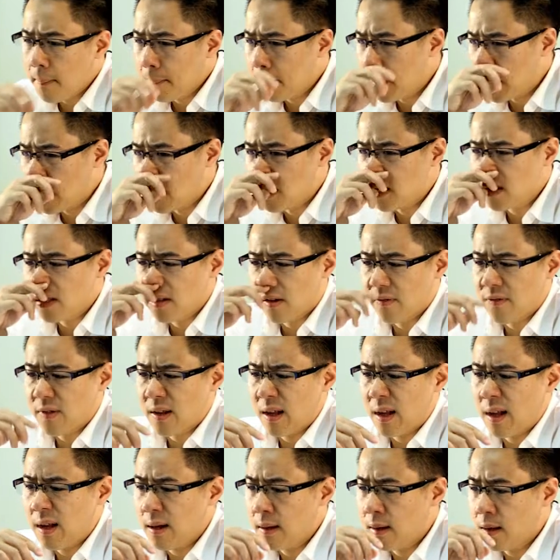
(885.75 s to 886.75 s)
because of
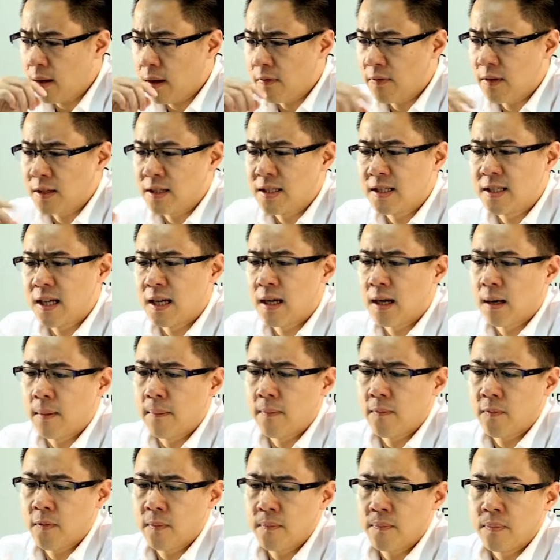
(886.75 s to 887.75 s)
the
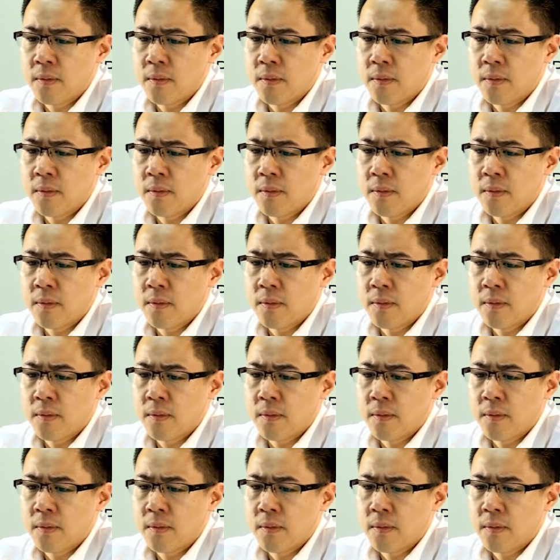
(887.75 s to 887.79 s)
setup.